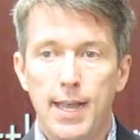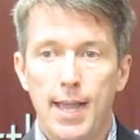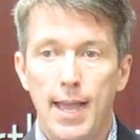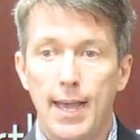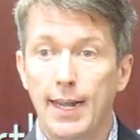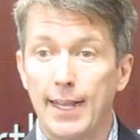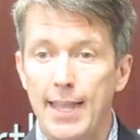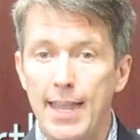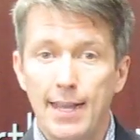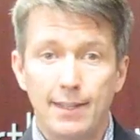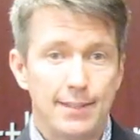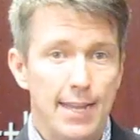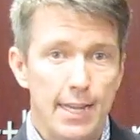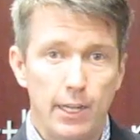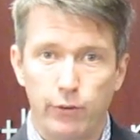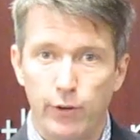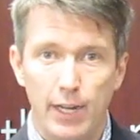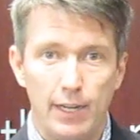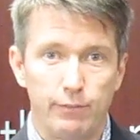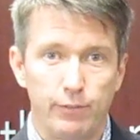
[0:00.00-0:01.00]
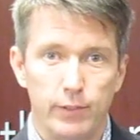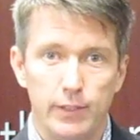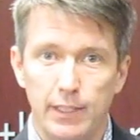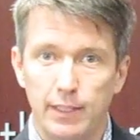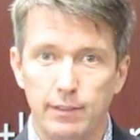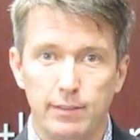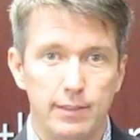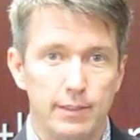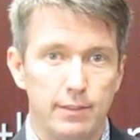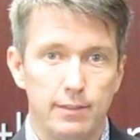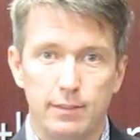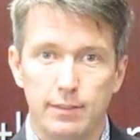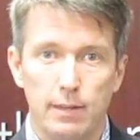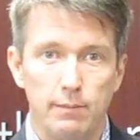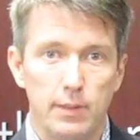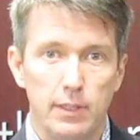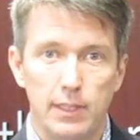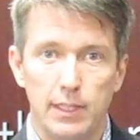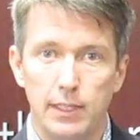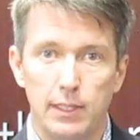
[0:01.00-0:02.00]
And I can't take credit for this. This is
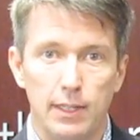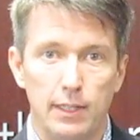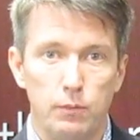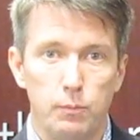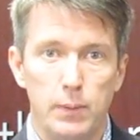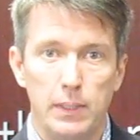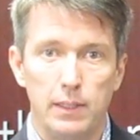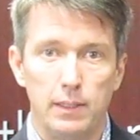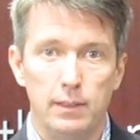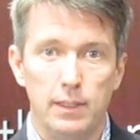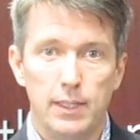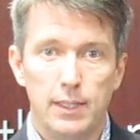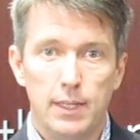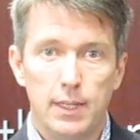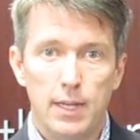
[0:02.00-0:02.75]
something that has been